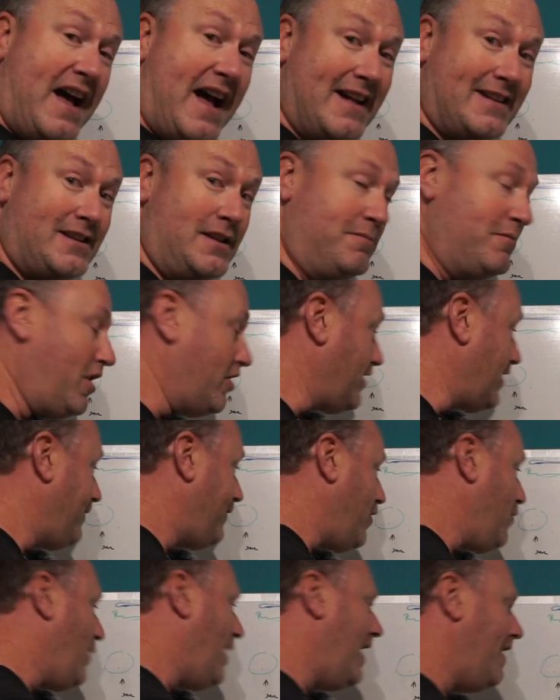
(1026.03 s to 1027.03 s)
Atti mode. If
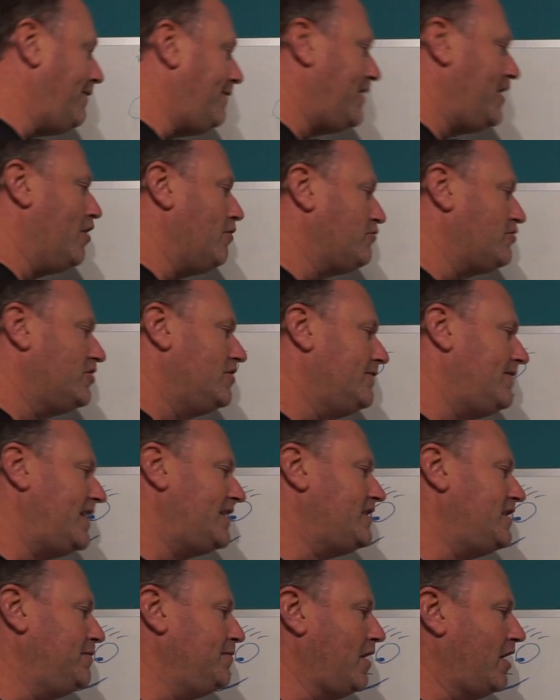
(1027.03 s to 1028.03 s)
you have the option of
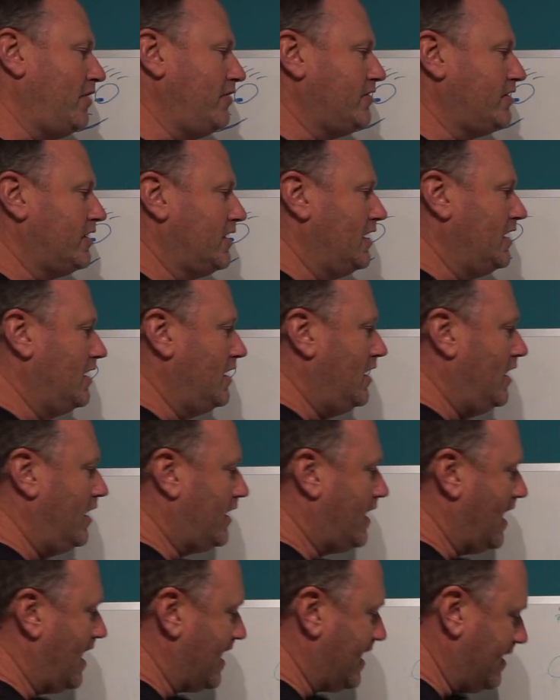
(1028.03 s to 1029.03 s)
Atti mode,
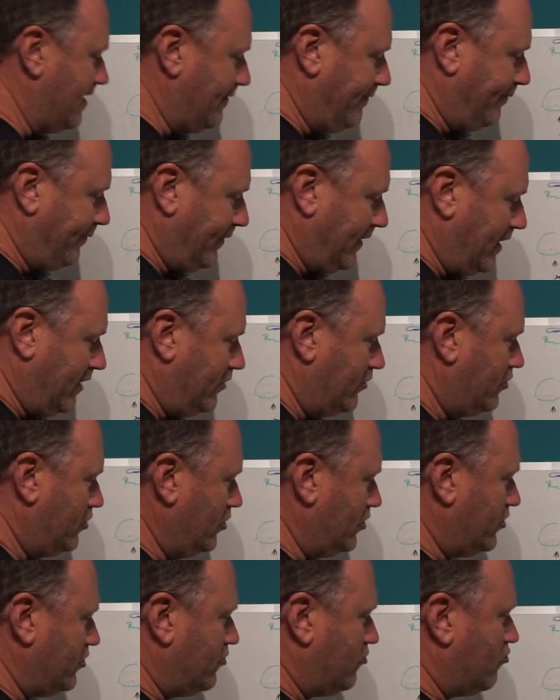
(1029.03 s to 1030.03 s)
okay,
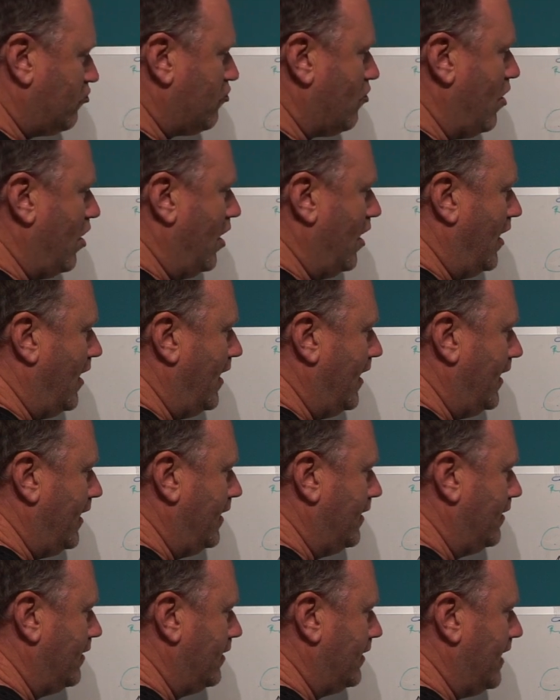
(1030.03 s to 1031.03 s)
just
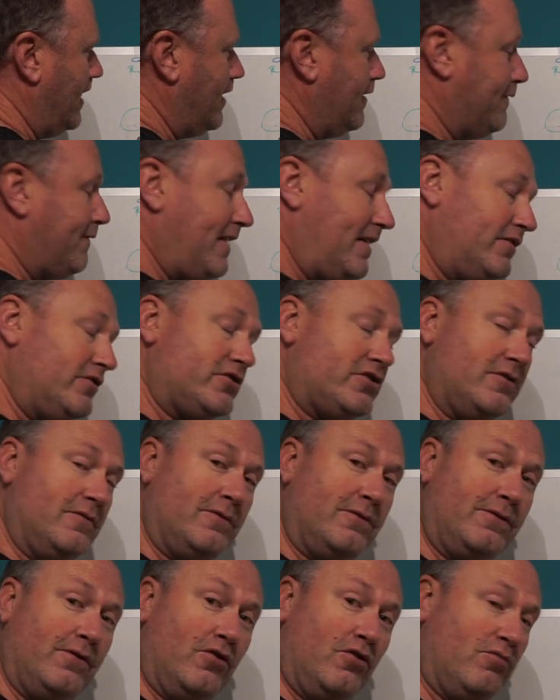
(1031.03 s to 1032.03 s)
try and get your Phantom
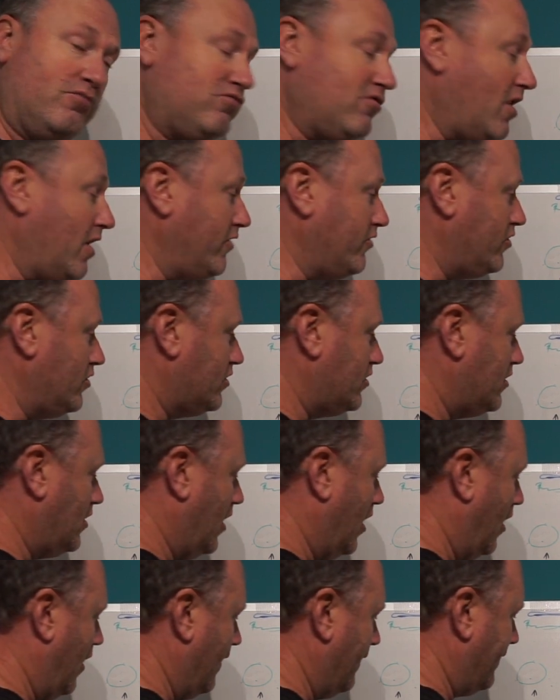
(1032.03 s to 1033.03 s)
4 Pro just to
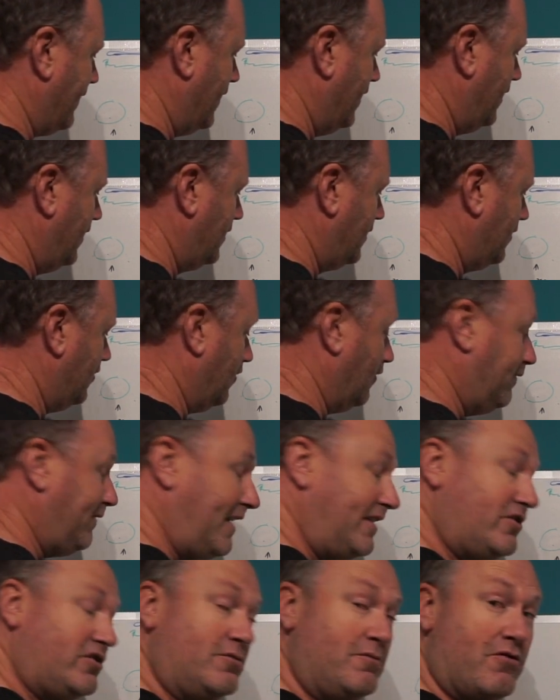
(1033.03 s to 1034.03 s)
hover, or
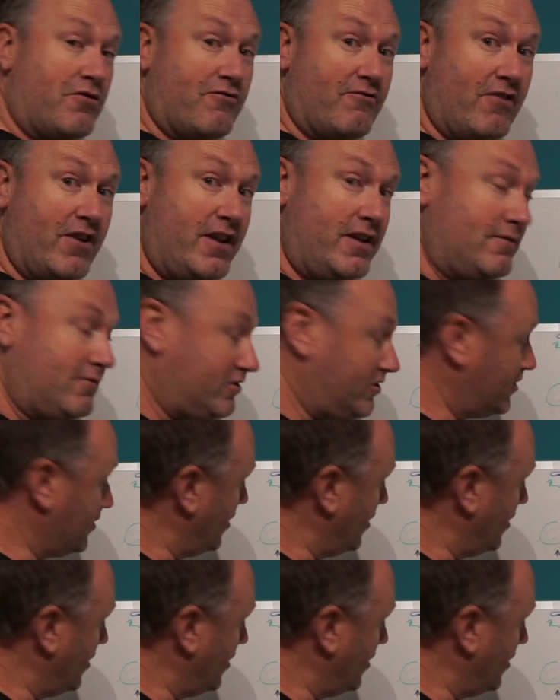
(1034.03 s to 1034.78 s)
Phantom 3, because it's